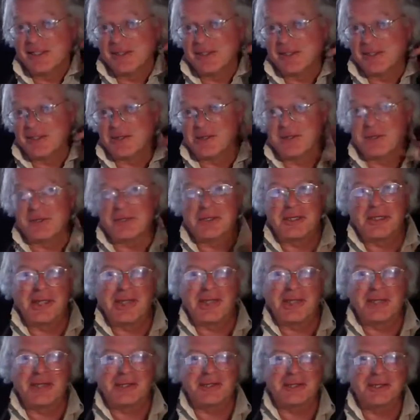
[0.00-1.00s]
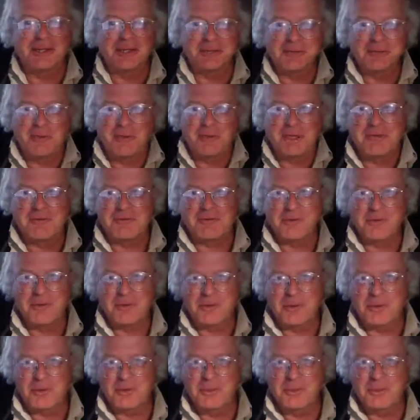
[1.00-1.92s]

in the 80s I was waiting for the Earth